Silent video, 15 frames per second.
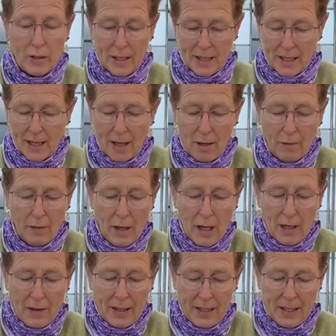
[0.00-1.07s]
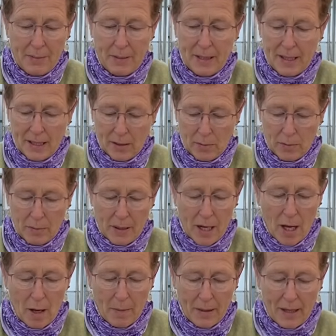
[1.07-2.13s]
itself, these pieces will be
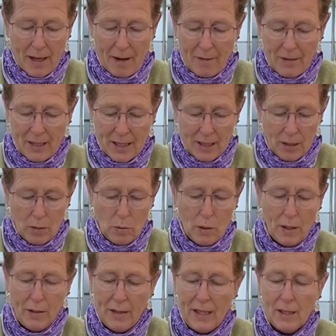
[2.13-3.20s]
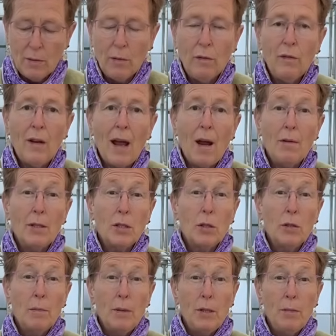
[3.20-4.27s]
up, and every single one of these will flower. It's
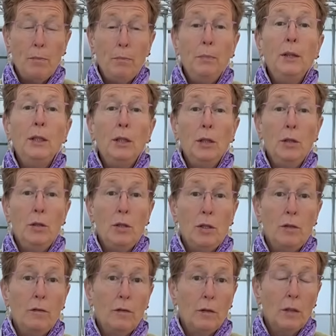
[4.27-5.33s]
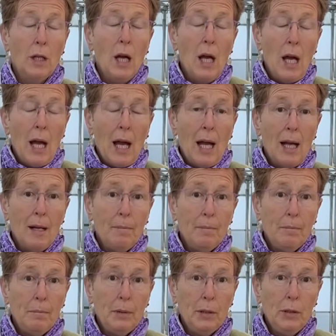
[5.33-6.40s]
got the most beautiful
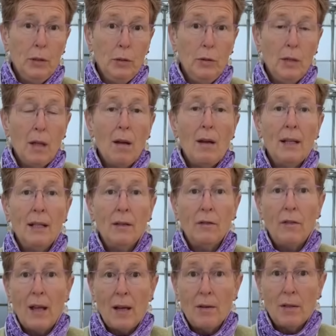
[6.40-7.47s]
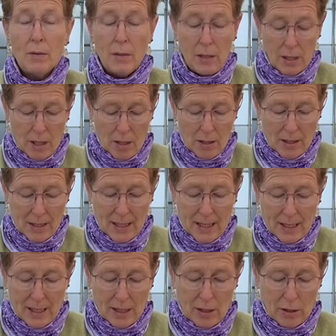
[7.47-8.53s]
blue lilac flowers with a dark
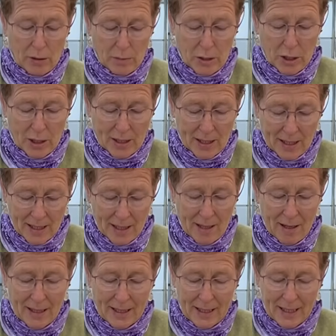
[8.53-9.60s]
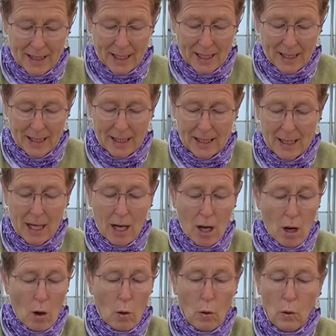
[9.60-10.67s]
centre to them, which are slightly scented.
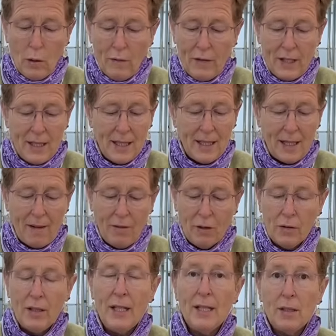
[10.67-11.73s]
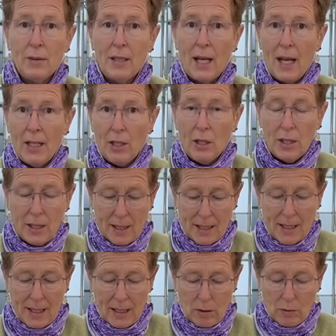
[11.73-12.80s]
All of this is evergreen, so again you're going to
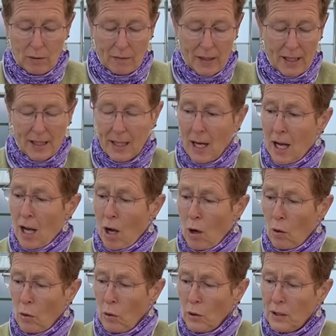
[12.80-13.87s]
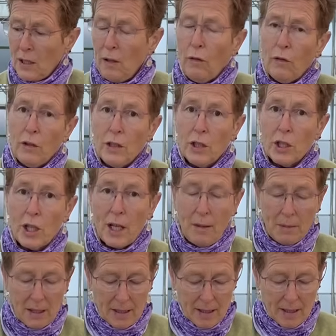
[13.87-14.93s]
see all of this, all different
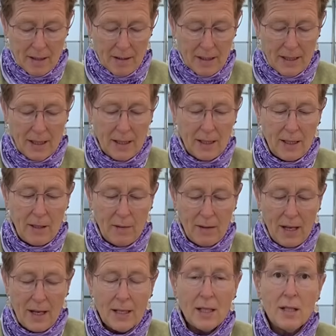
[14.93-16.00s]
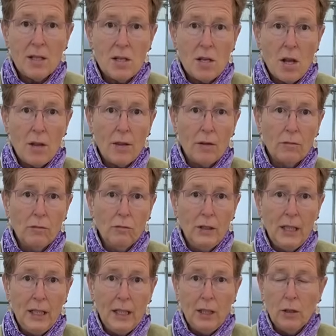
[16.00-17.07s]
shapes and sizes. So that's another
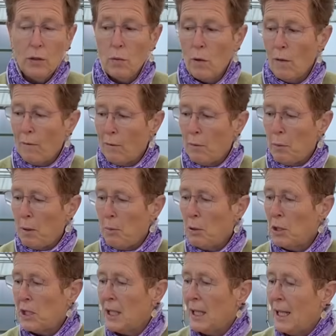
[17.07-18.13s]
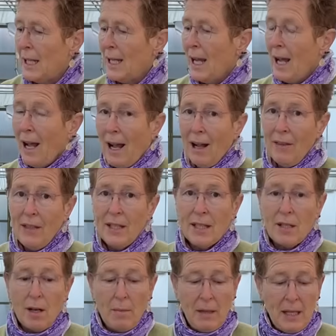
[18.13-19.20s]
really good one for be putting in at this
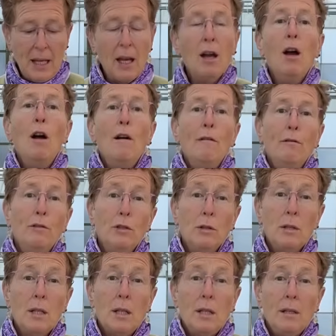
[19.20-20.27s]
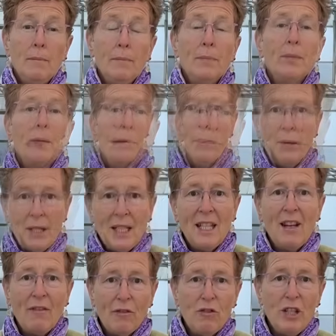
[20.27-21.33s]
time of the year. Full sun,
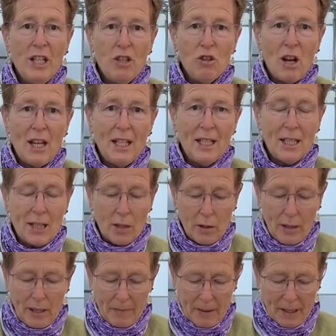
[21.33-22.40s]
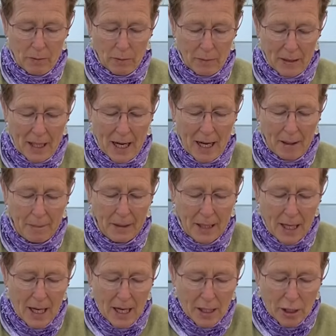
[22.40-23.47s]
pretty free draining soil, it will be happy.
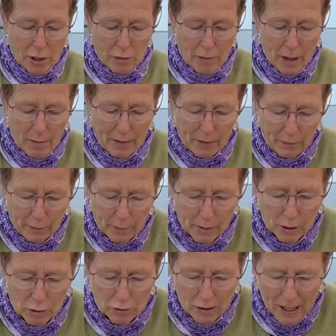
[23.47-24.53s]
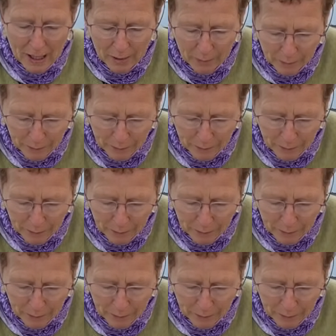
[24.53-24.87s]
It's growing from a crown,